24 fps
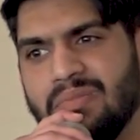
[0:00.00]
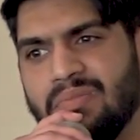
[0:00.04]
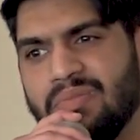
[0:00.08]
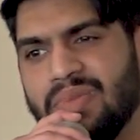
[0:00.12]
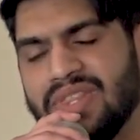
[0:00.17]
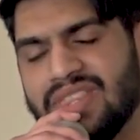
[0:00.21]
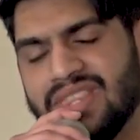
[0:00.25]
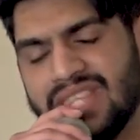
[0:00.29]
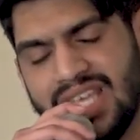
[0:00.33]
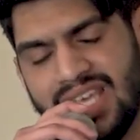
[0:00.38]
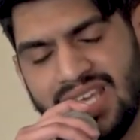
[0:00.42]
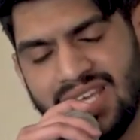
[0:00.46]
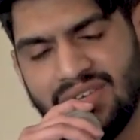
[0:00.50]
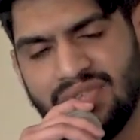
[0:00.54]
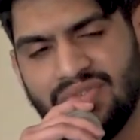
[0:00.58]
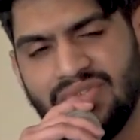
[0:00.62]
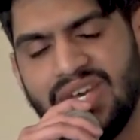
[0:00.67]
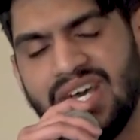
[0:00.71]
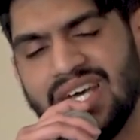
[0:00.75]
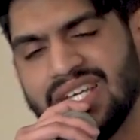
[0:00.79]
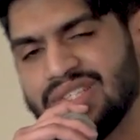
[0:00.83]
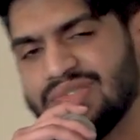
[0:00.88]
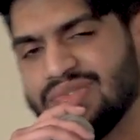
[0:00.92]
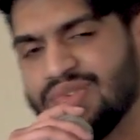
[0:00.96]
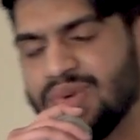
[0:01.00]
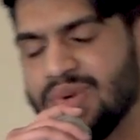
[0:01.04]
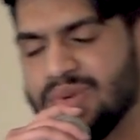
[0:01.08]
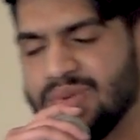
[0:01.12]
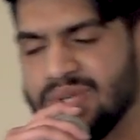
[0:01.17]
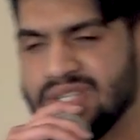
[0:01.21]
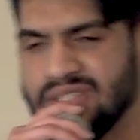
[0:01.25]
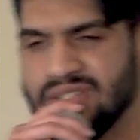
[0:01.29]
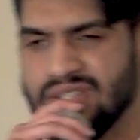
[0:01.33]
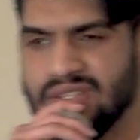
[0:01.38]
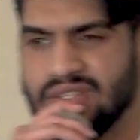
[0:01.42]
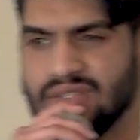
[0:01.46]
But then, fast
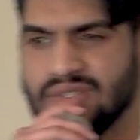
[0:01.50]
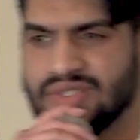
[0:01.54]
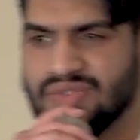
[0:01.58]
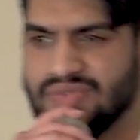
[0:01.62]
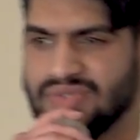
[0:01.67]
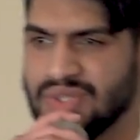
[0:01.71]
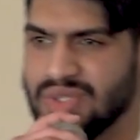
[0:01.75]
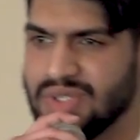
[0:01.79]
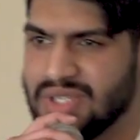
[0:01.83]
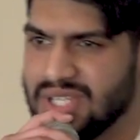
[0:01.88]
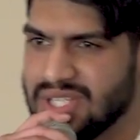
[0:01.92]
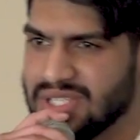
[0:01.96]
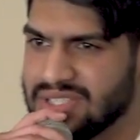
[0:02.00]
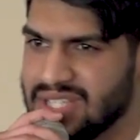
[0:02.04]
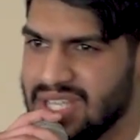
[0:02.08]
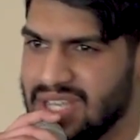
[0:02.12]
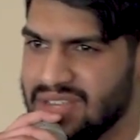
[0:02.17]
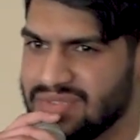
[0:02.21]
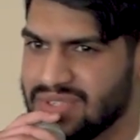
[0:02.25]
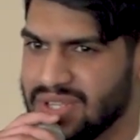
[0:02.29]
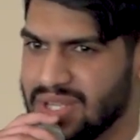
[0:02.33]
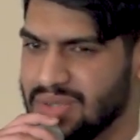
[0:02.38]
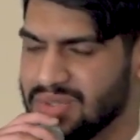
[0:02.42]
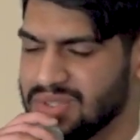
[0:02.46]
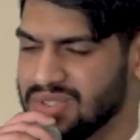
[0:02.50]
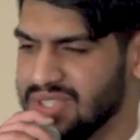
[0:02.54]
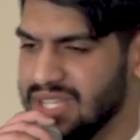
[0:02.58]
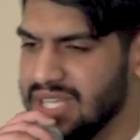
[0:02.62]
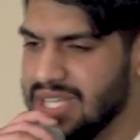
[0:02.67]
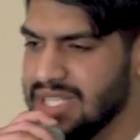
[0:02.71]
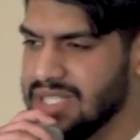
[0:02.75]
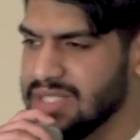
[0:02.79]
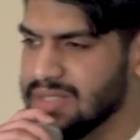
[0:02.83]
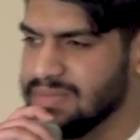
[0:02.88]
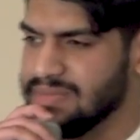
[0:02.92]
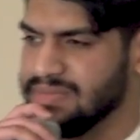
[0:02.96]
forward, it was a few years after I was
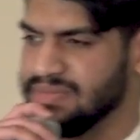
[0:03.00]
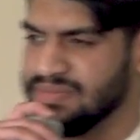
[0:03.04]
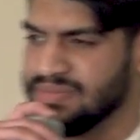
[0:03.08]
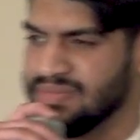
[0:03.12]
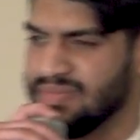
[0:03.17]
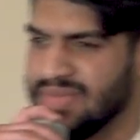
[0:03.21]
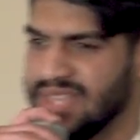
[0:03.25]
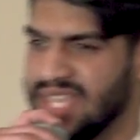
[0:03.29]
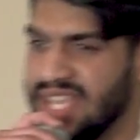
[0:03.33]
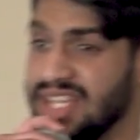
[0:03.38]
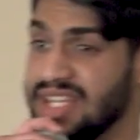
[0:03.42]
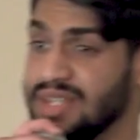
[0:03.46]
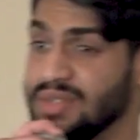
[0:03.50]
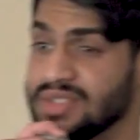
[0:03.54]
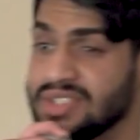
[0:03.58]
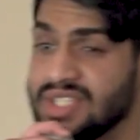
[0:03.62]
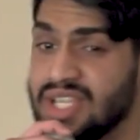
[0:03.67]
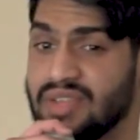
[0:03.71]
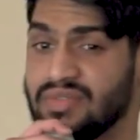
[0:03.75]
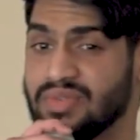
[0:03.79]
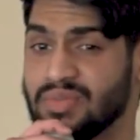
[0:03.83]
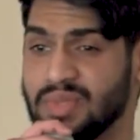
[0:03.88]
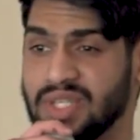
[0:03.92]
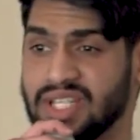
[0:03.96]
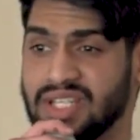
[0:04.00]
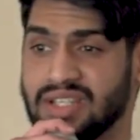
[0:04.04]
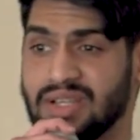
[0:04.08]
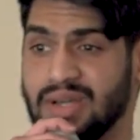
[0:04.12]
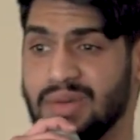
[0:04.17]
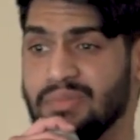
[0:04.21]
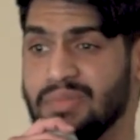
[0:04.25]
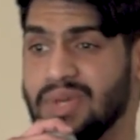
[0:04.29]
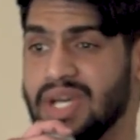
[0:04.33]
there, and it was time for me to come